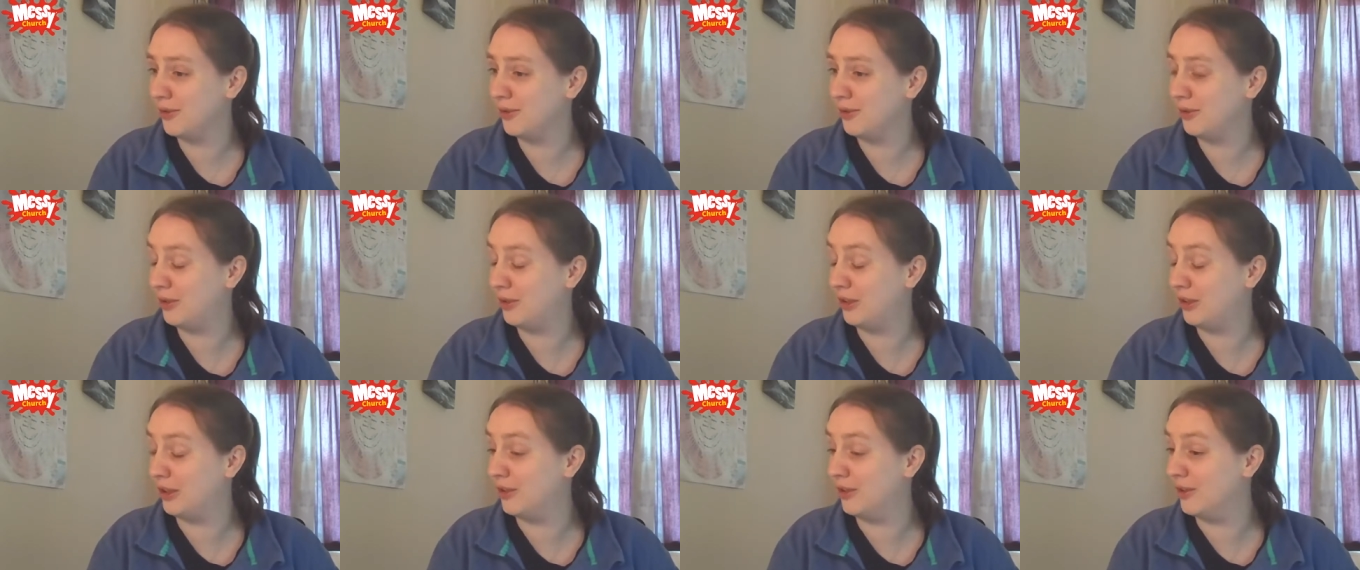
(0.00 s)

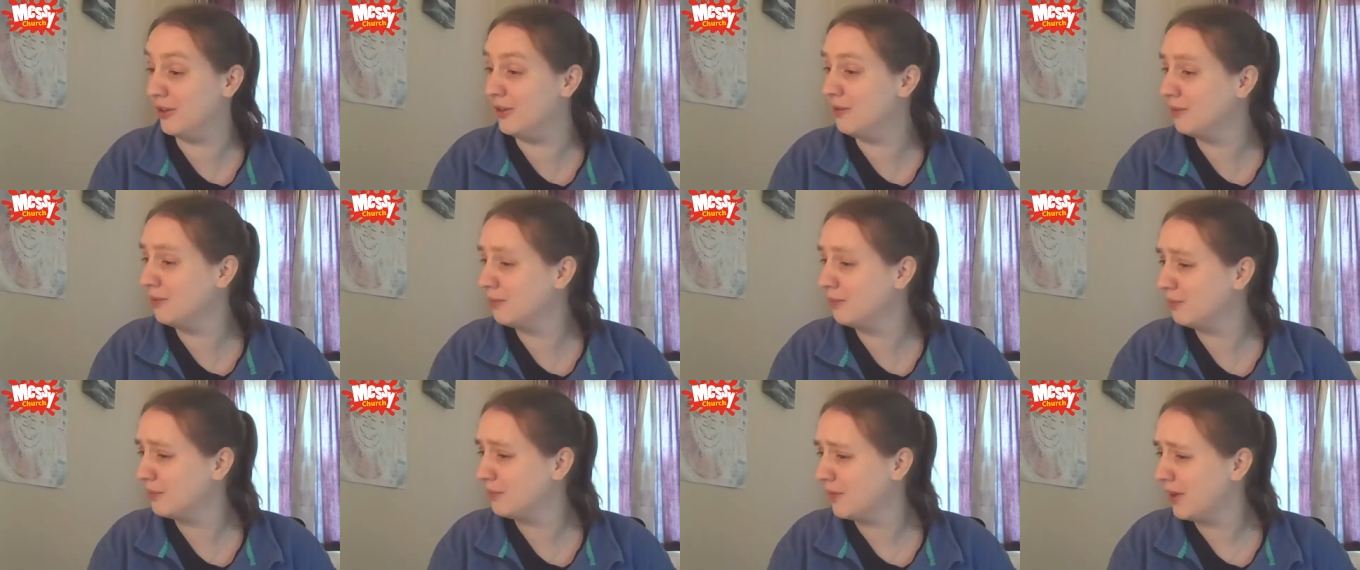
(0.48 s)
glue
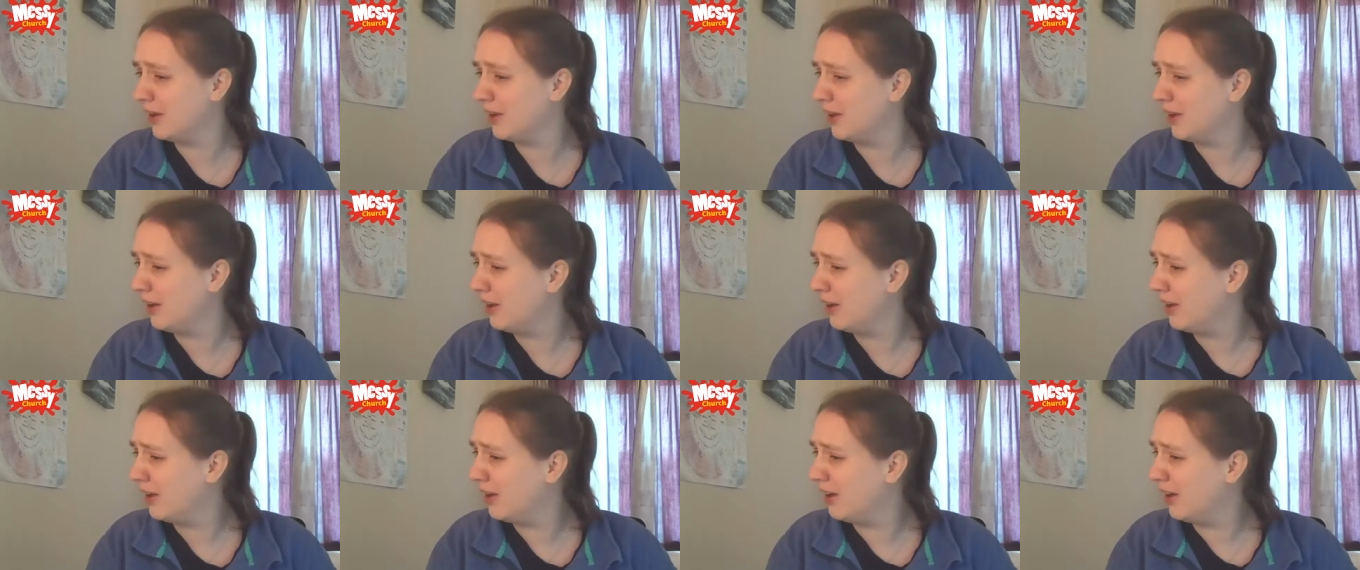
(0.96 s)

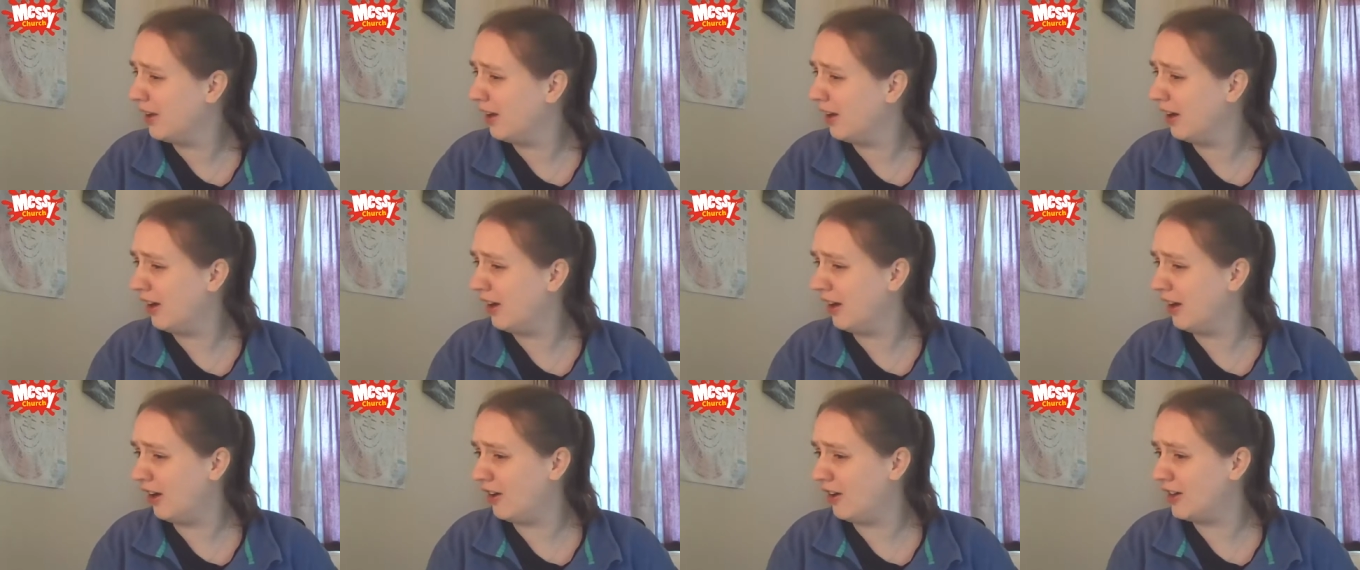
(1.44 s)

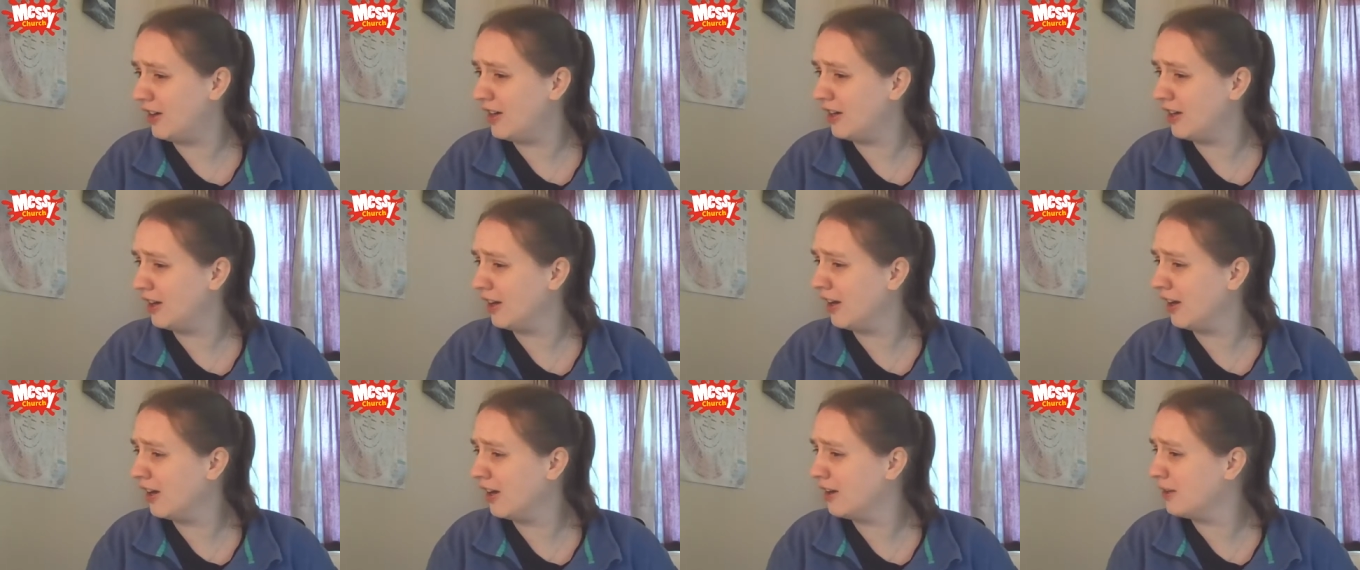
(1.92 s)
uh,
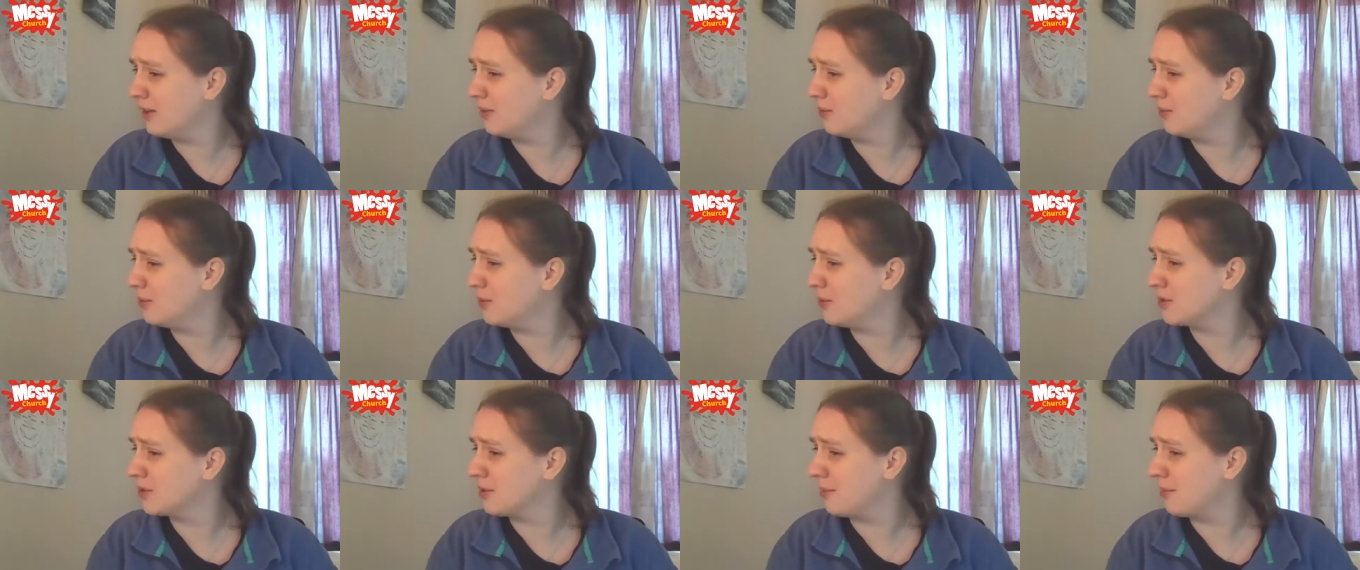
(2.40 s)

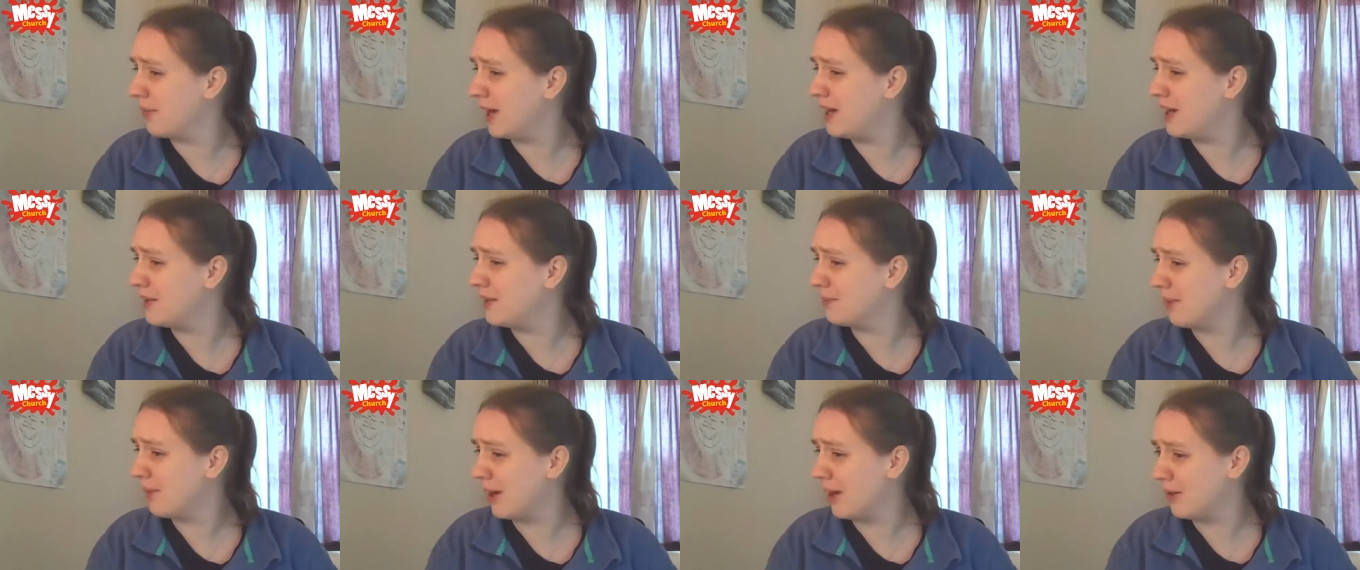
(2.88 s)
was a
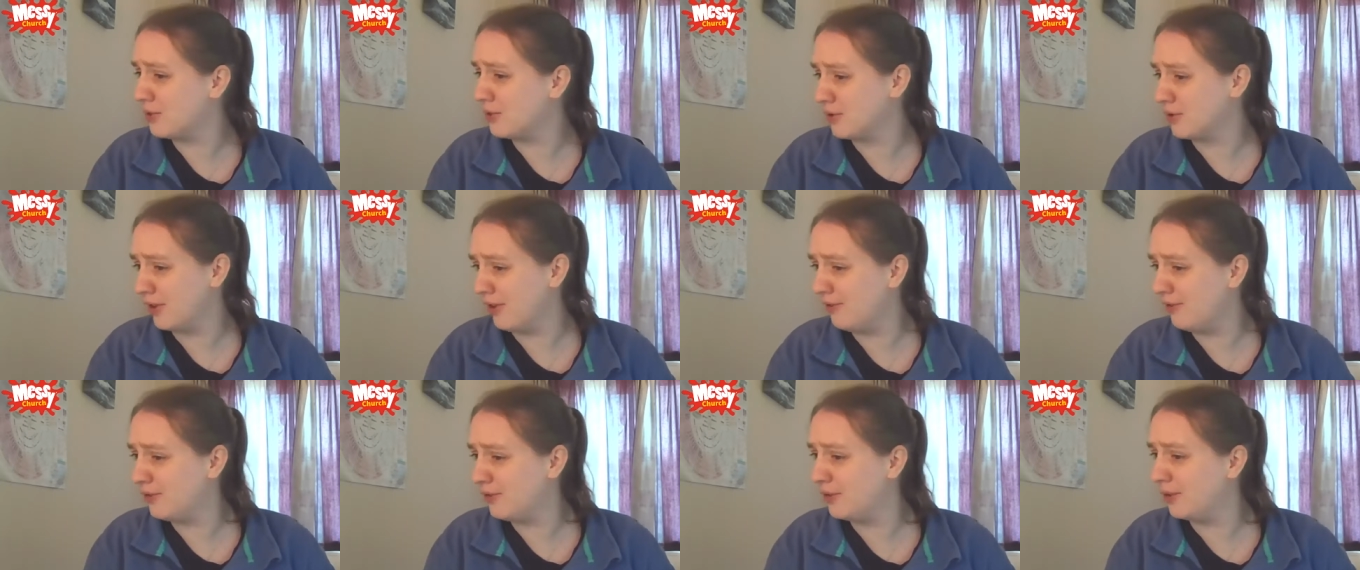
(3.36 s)
Baden-Powell
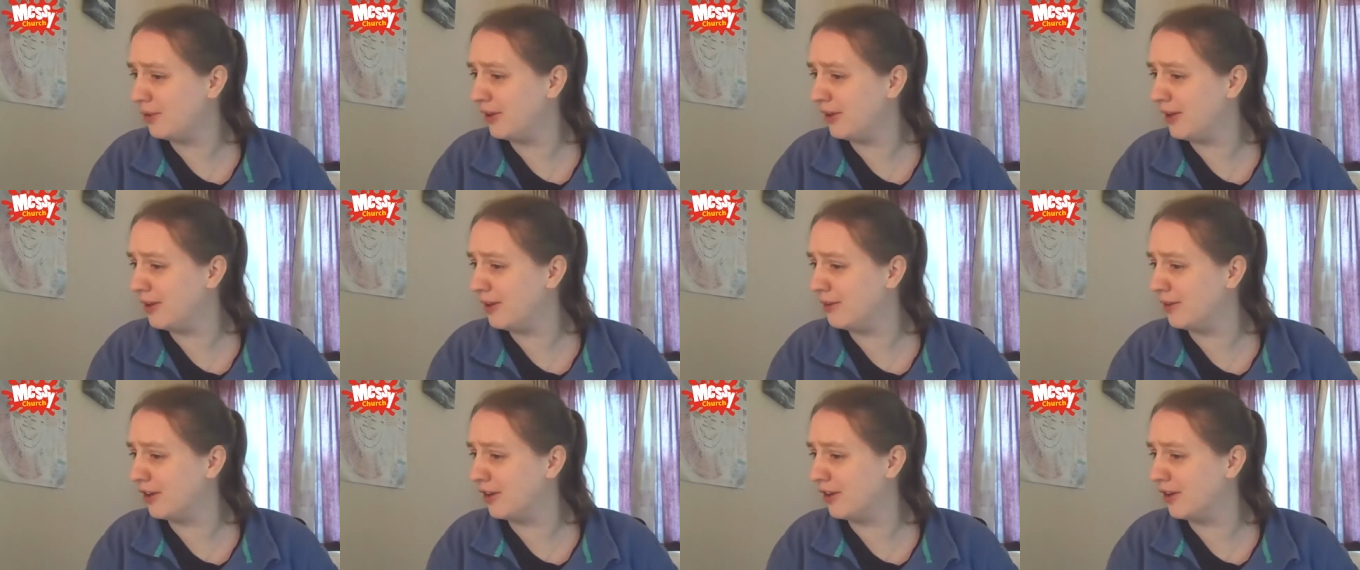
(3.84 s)
Trefoil
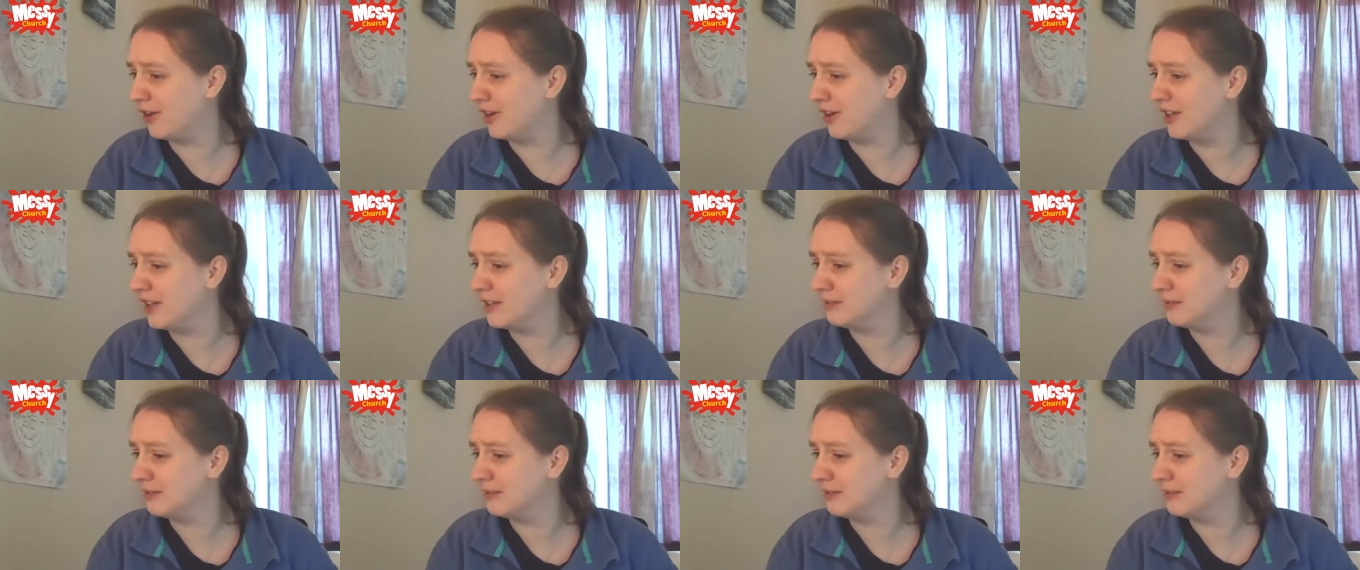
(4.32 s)
era guide.